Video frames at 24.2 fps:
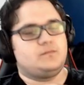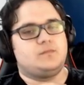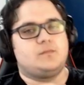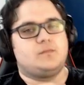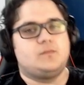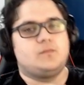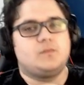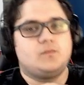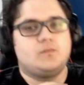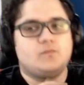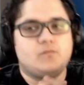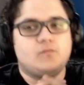
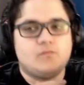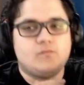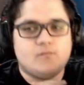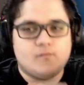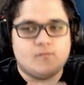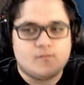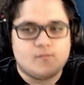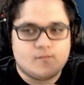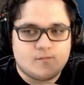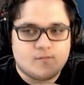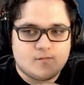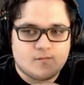got to
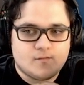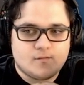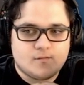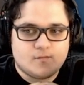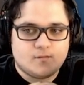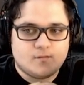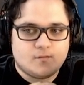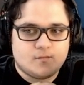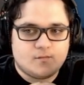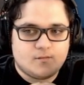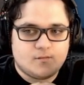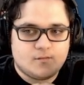mention the that
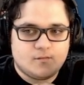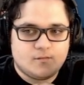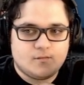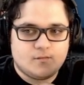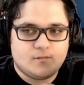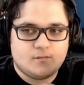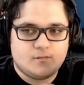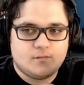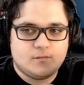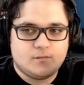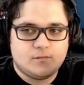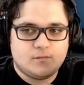the Portal
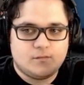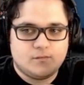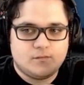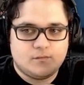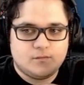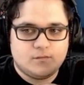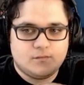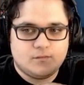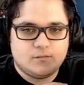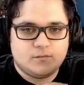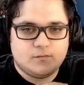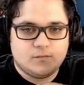came out.